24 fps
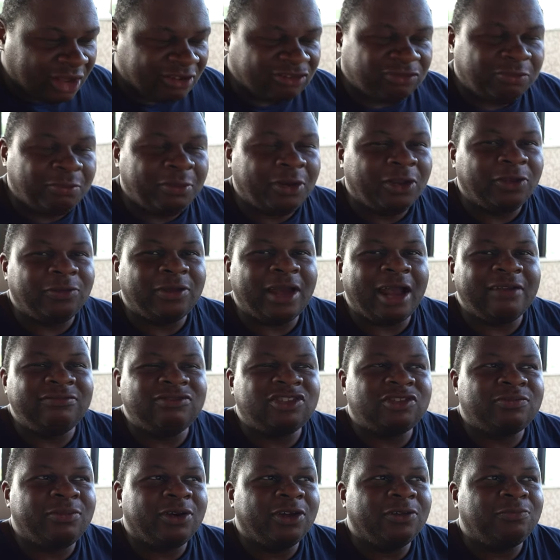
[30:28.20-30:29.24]
smelled I've
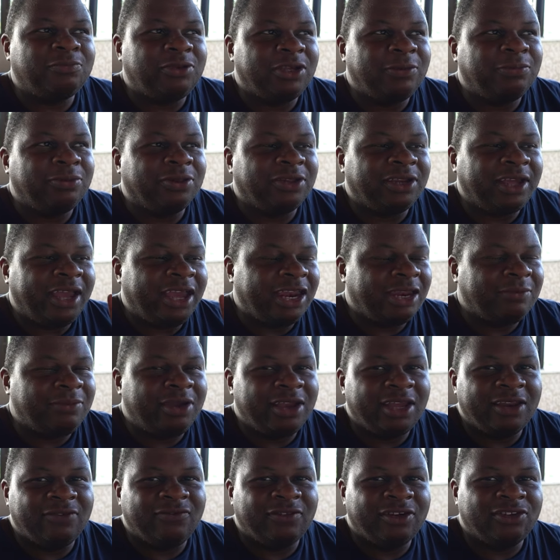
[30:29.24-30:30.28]
smelled people at anime
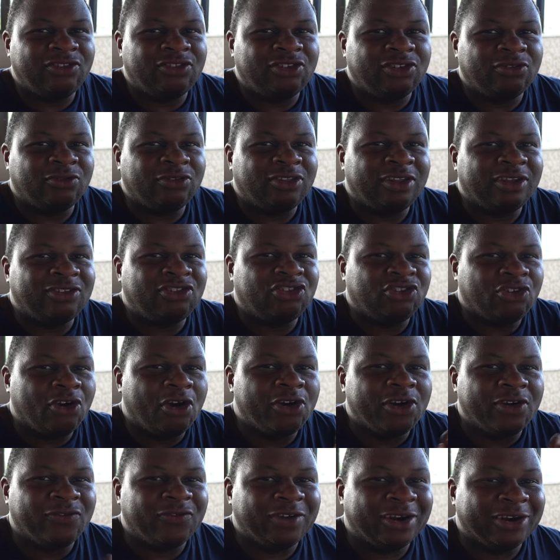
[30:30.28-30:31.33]
conventions that
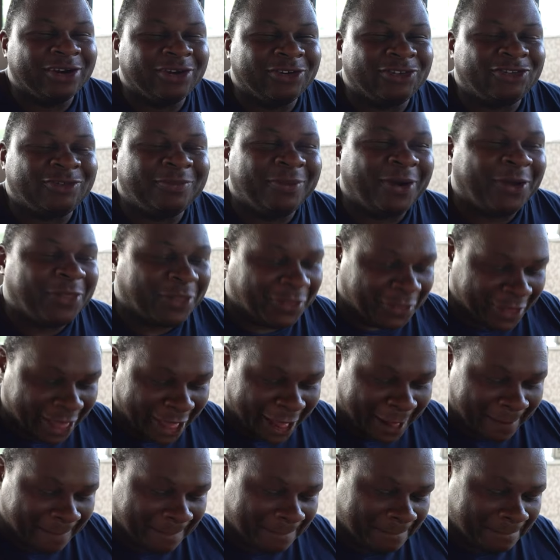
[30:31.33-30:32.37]
stronger vinegar smell than
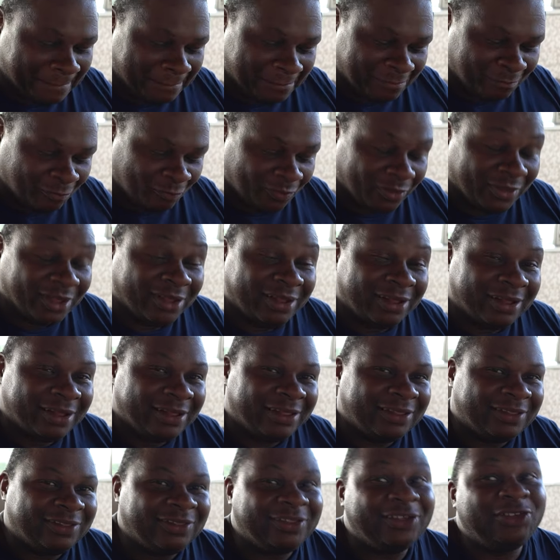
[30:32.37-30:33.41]

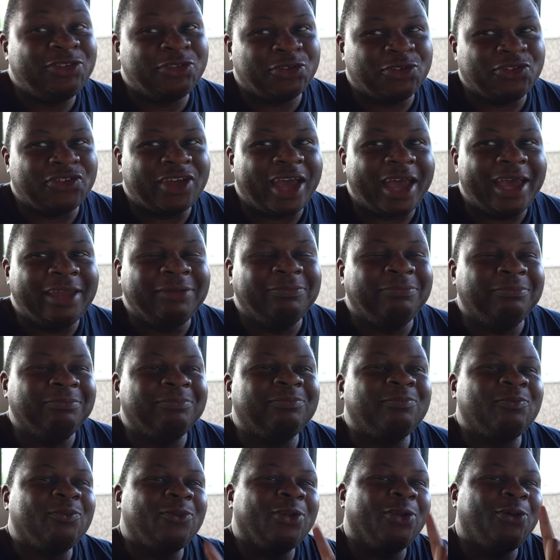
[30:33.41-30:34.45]
that. These are sad.
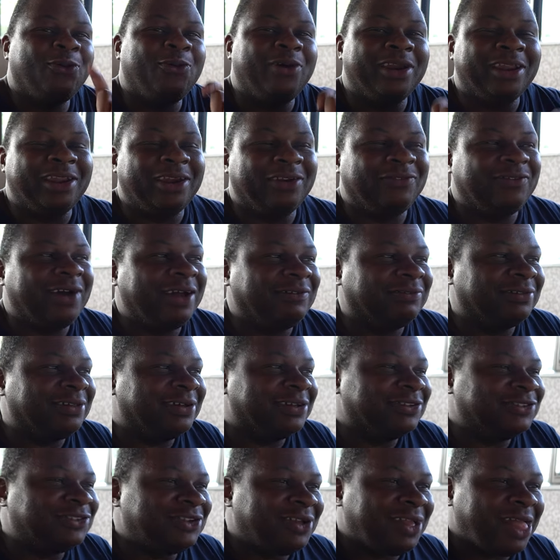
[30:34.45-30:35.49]
One out of five
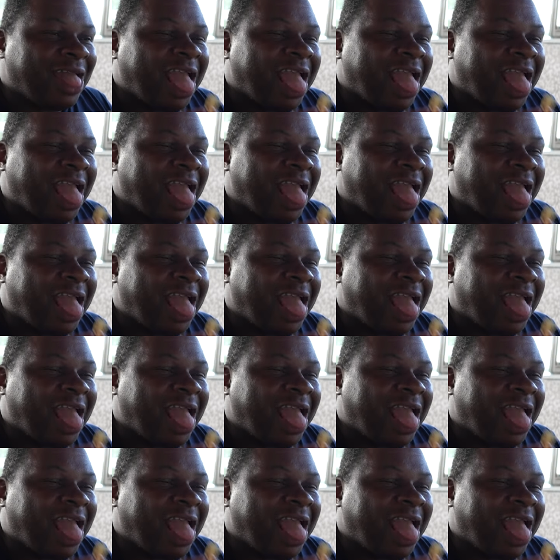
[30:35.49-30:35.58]
plus.